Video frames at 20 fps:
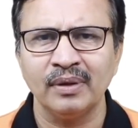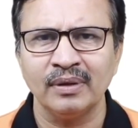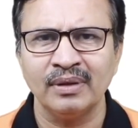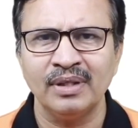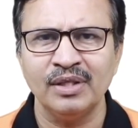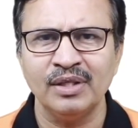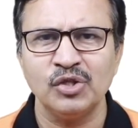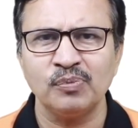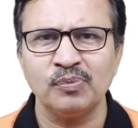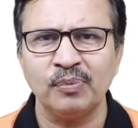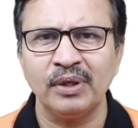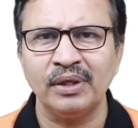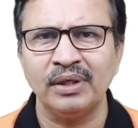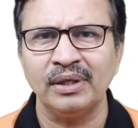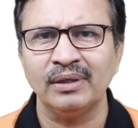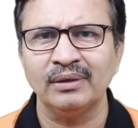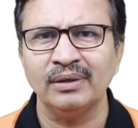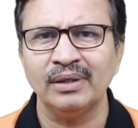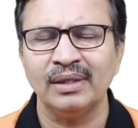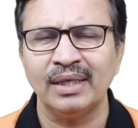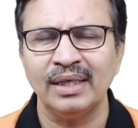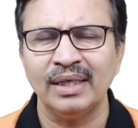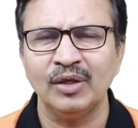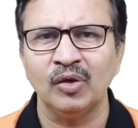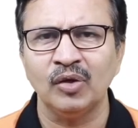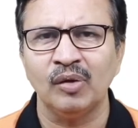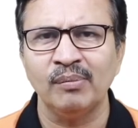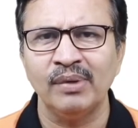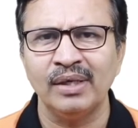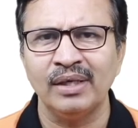These particular
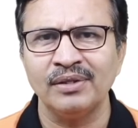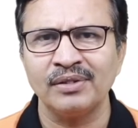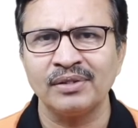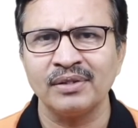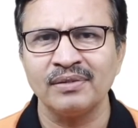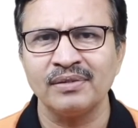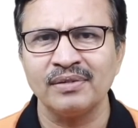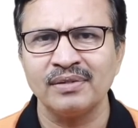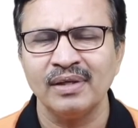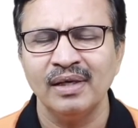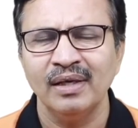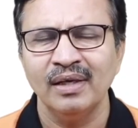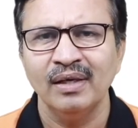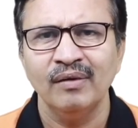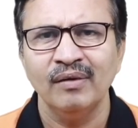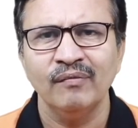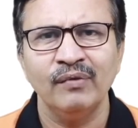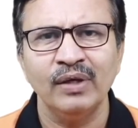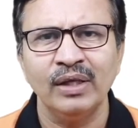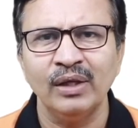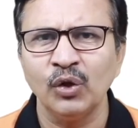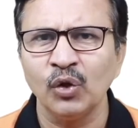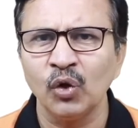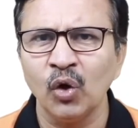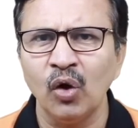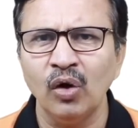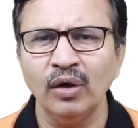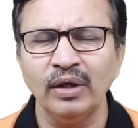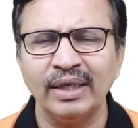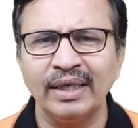recombinations will
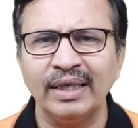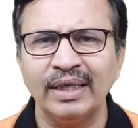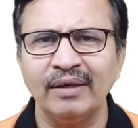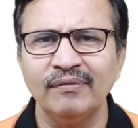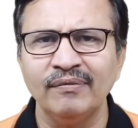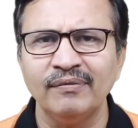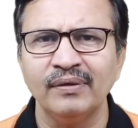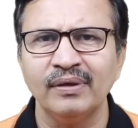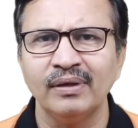not give